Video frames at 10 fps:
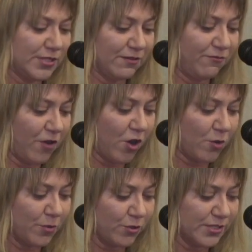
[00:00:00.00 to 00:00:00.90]

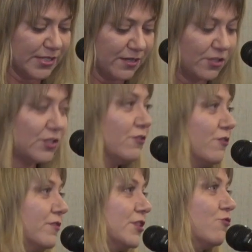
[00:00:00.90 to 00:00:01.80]
recaptured the
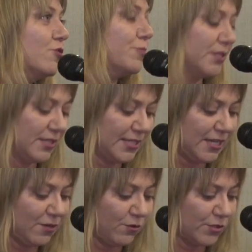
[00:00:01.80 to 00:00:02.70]
seat in Kelowna
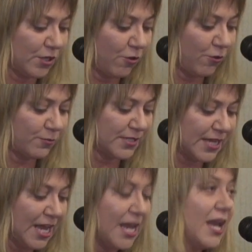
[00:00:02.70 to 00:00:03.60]
Lake Country
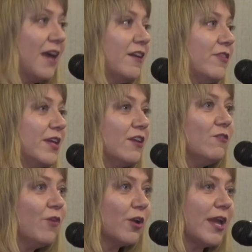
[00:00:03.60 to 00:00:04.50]
from incumbent
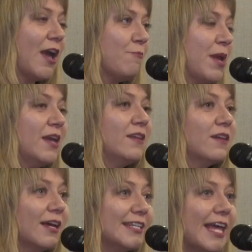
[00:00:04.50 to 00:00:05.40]
Liberal Stephen
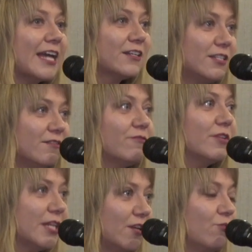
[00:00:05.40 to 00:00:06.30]
Fuhr by more than
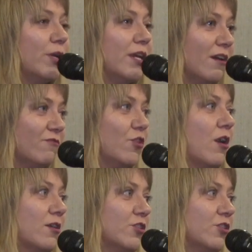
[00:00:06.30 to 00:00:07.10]
8,000 votes.